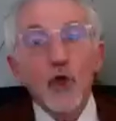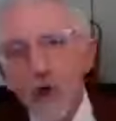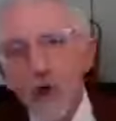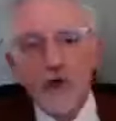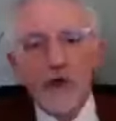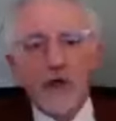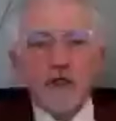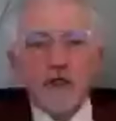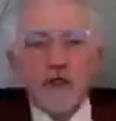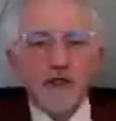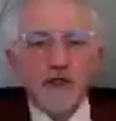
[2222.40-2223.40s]
who
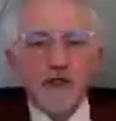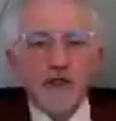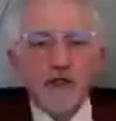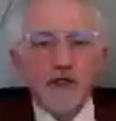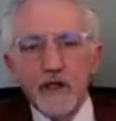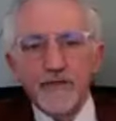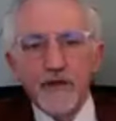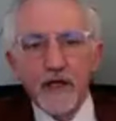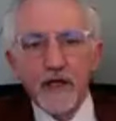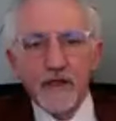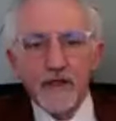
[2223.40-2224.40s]
is
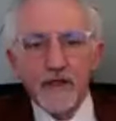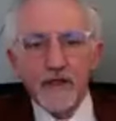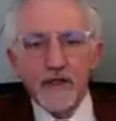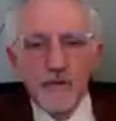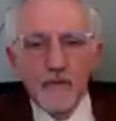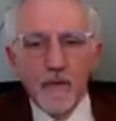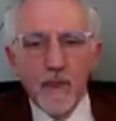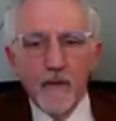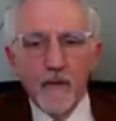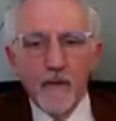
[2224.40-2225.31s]
committing the offense.